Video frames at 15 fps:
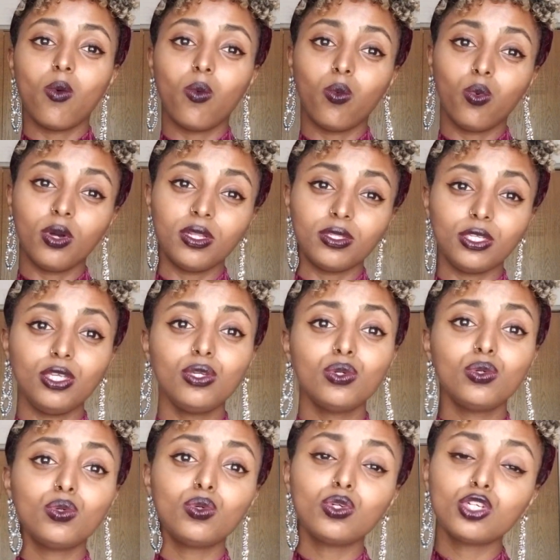will
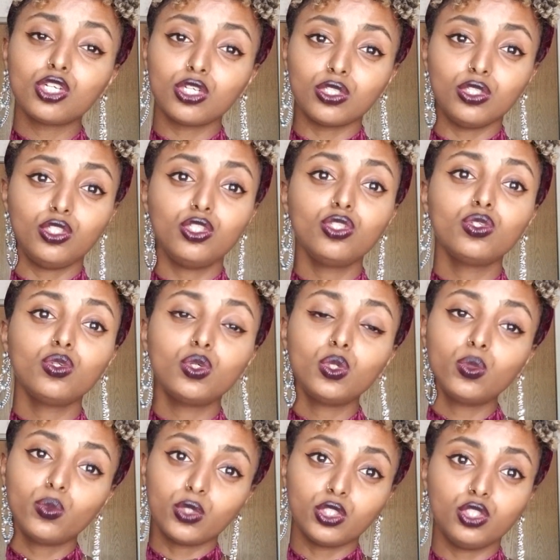you, could you,
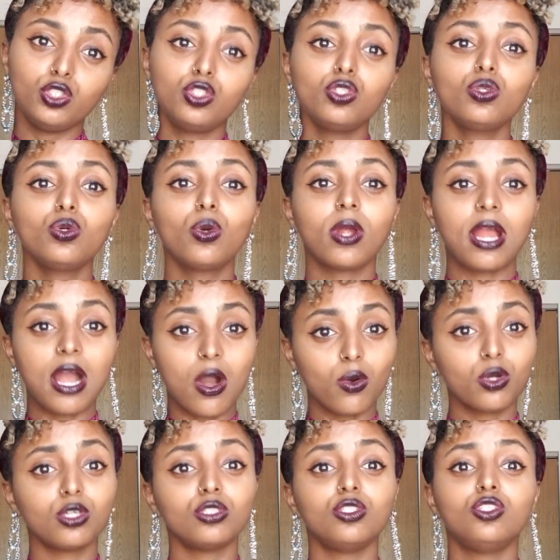would you, or how
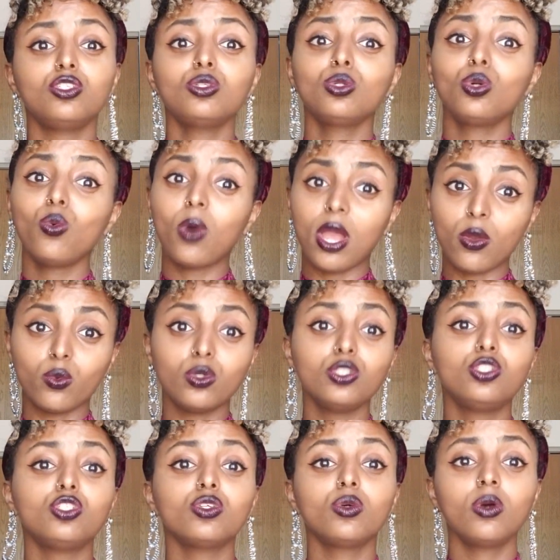could you, why
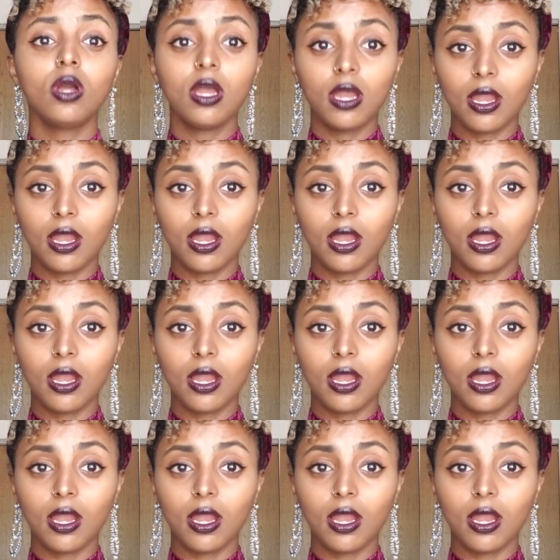would you,